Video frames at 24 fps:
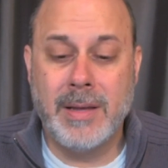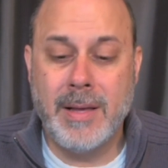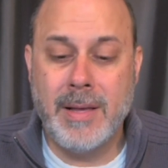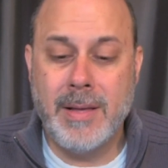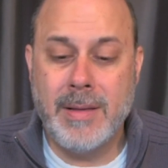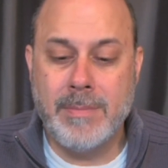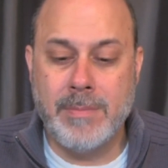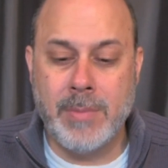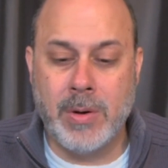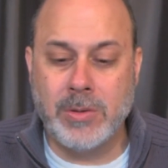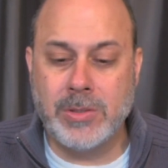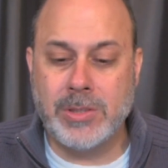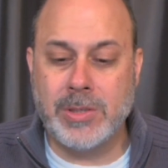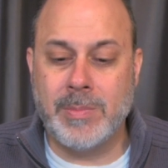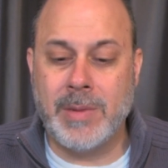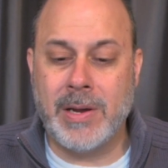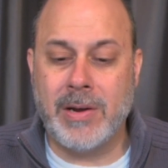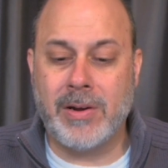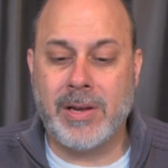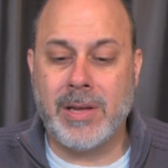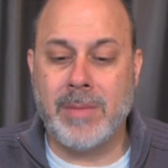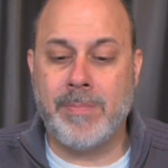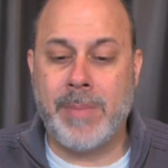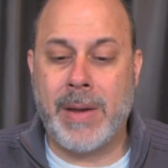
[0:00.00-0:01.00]
Most
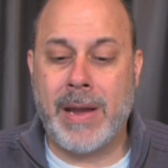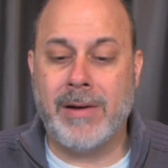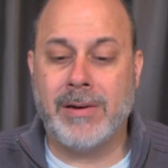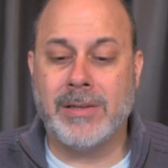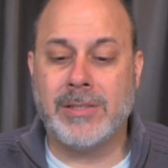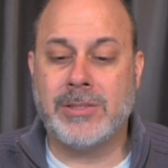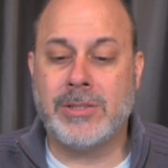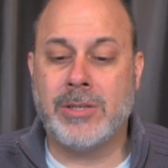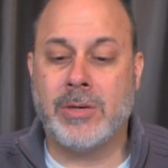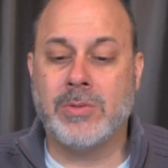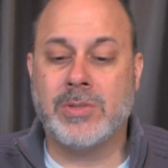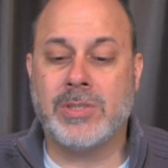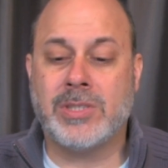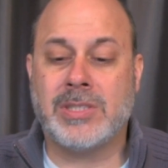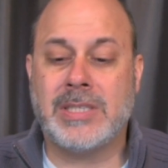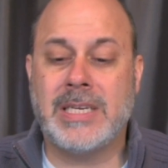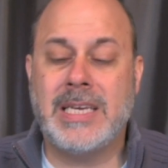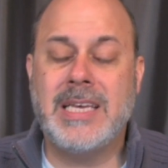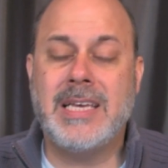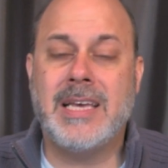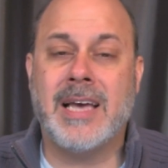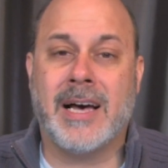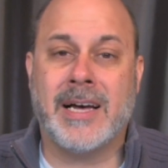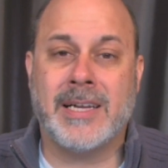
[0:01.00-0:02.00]
American parents don't
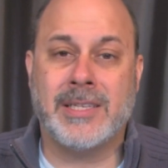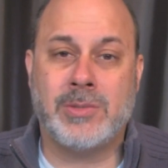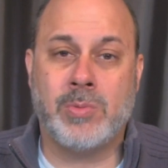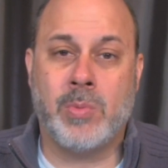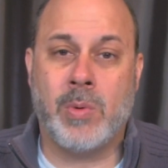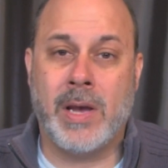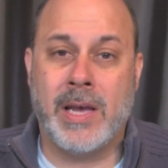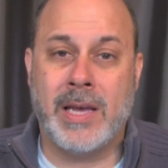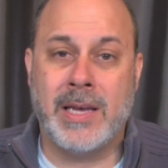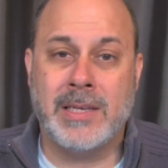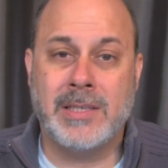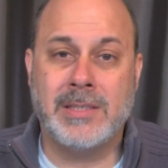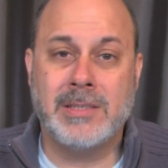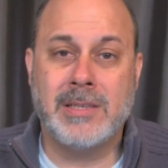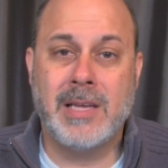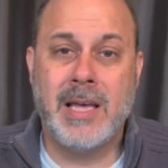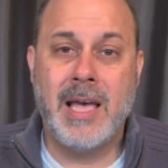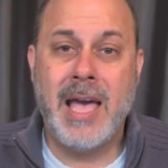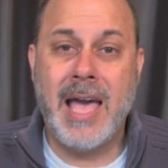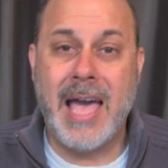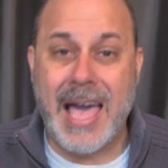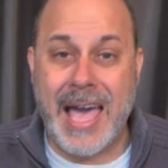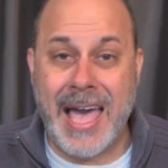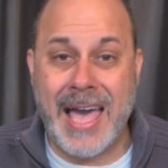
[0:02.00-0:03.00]
see God's ways
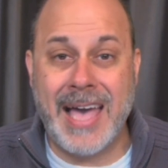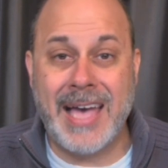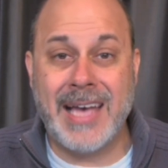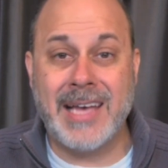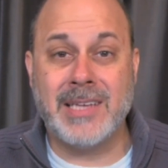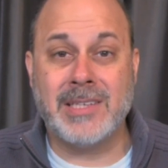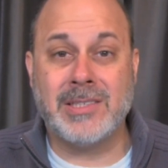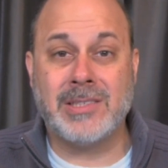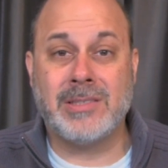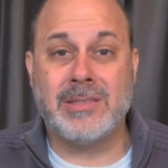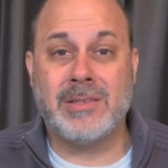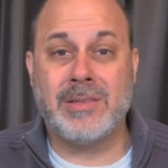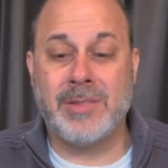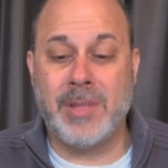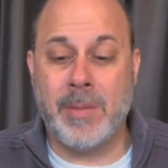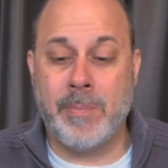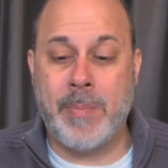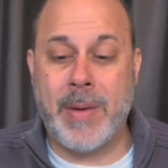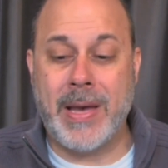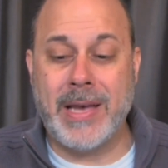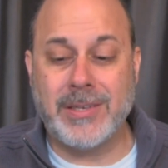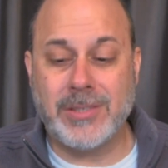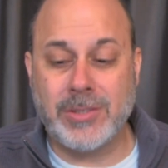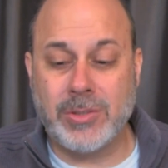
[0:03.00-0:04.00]
as the
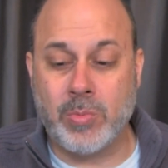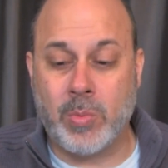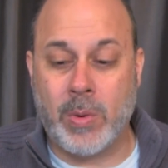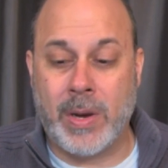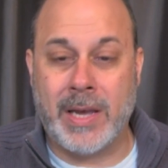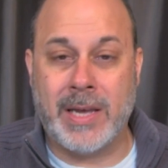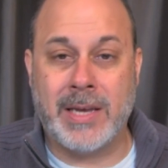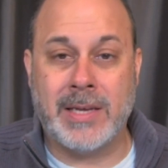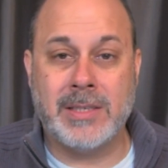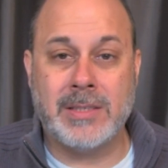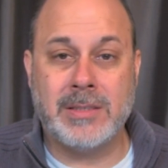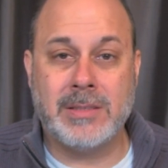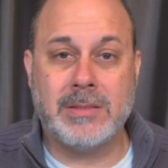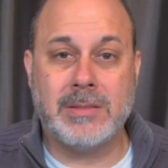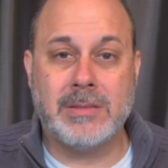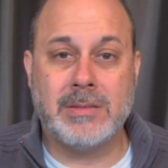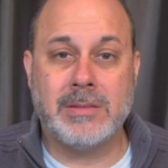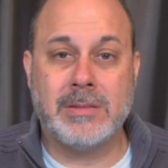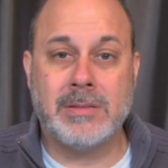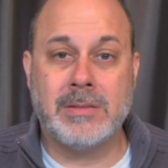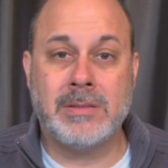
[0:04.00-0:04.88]
best ways